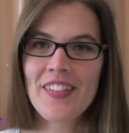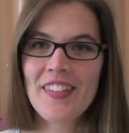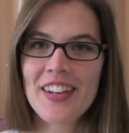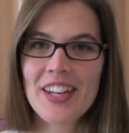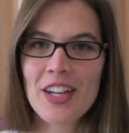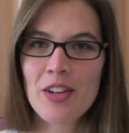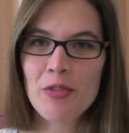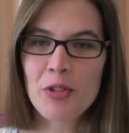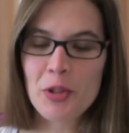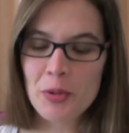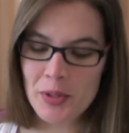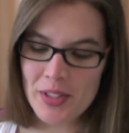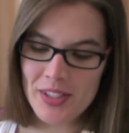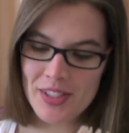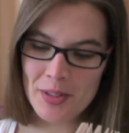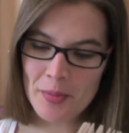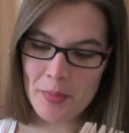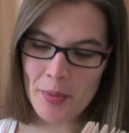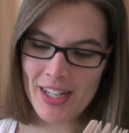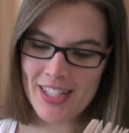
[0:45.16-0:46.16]
And then he
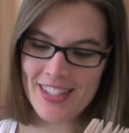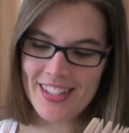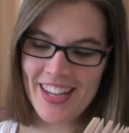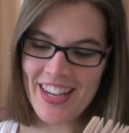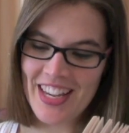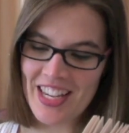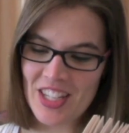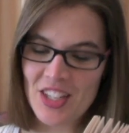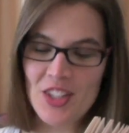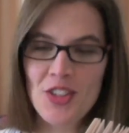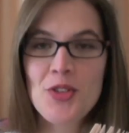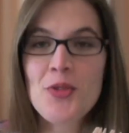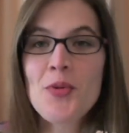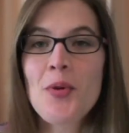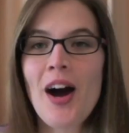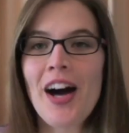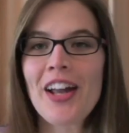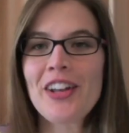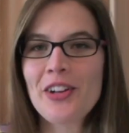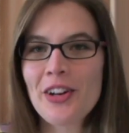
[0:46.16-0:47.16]
ruins it by saying,
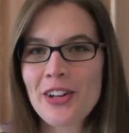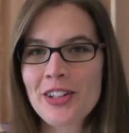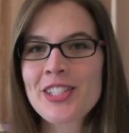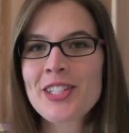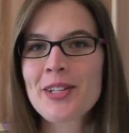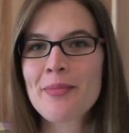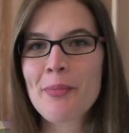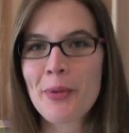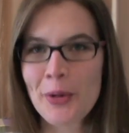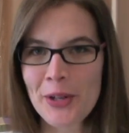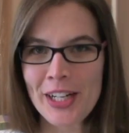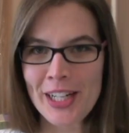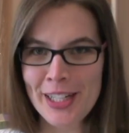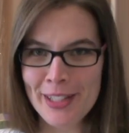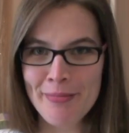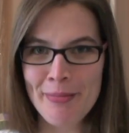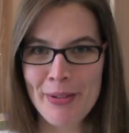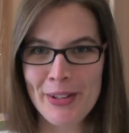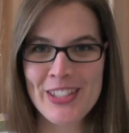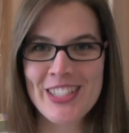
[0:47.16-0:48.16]
"You are not a
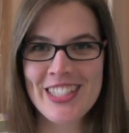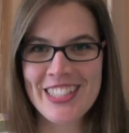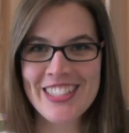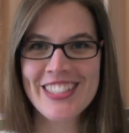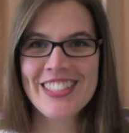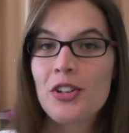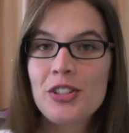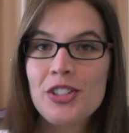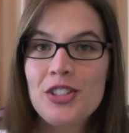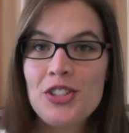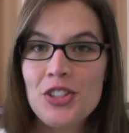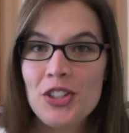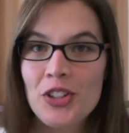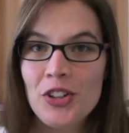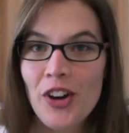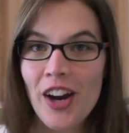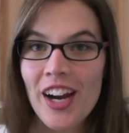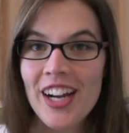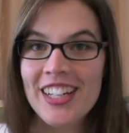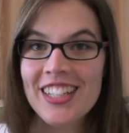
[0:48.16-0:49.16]
morning person." Christian
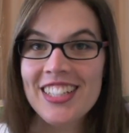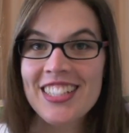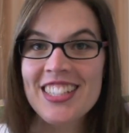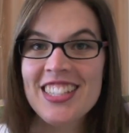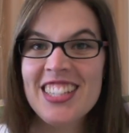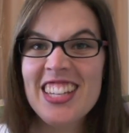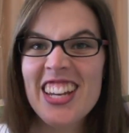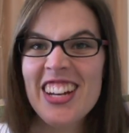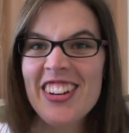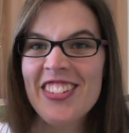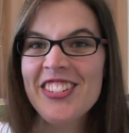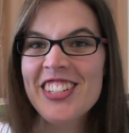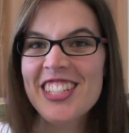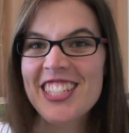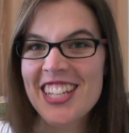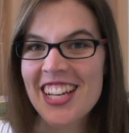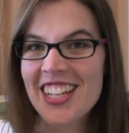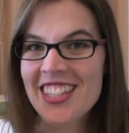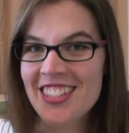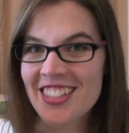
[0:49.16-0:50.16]
Grey is
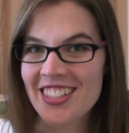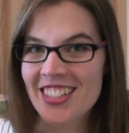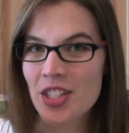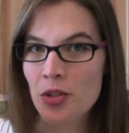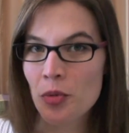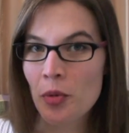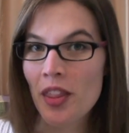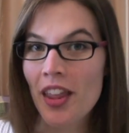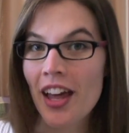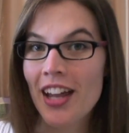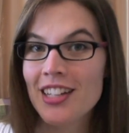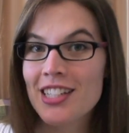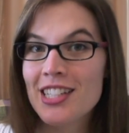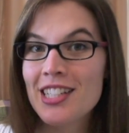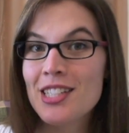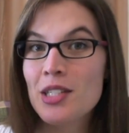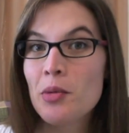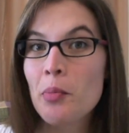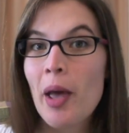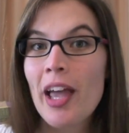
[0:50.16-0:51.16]
iridescent with
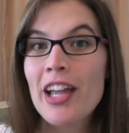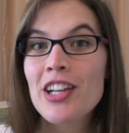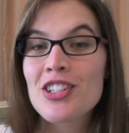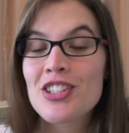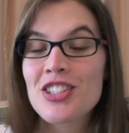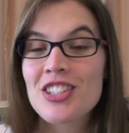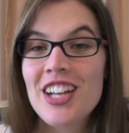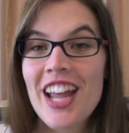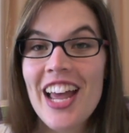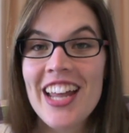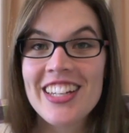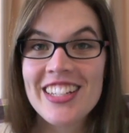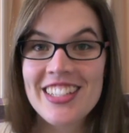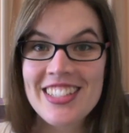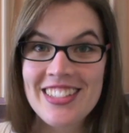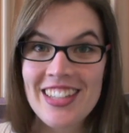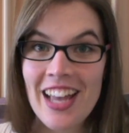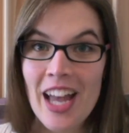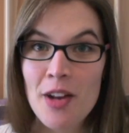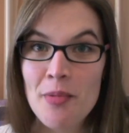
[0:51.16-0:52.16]
anticipation and
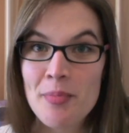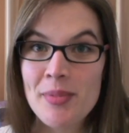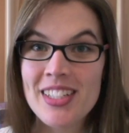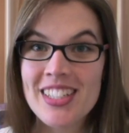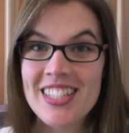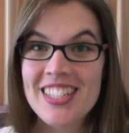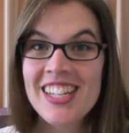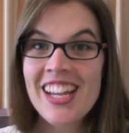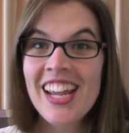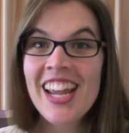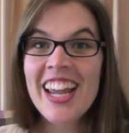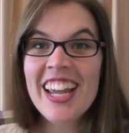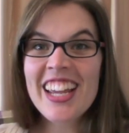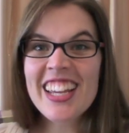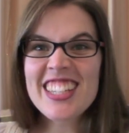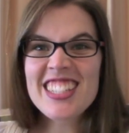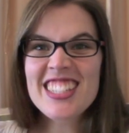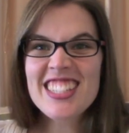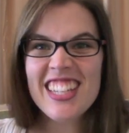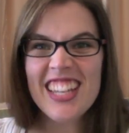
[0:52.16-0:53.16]
excitement.
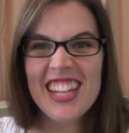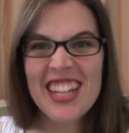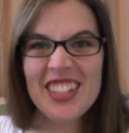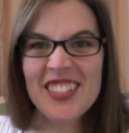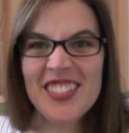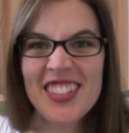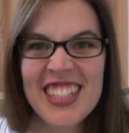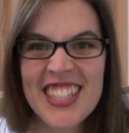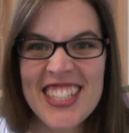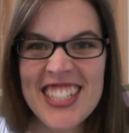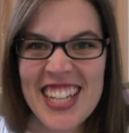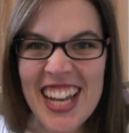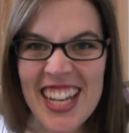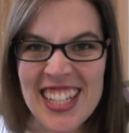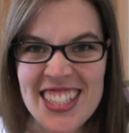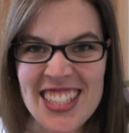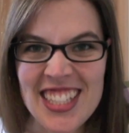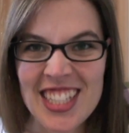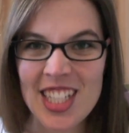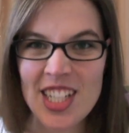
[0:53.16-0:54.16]
He's
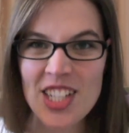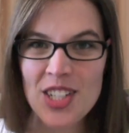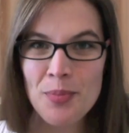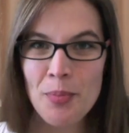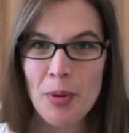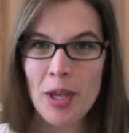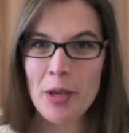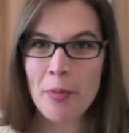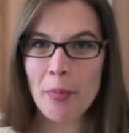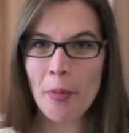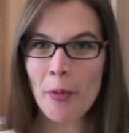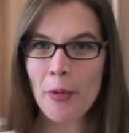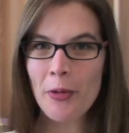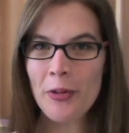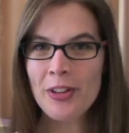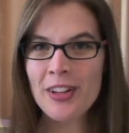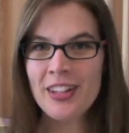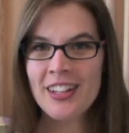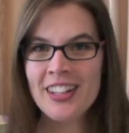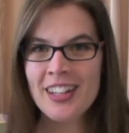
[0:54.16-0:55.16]
iridescent,
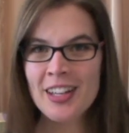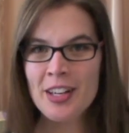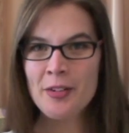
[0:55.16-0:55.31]
people.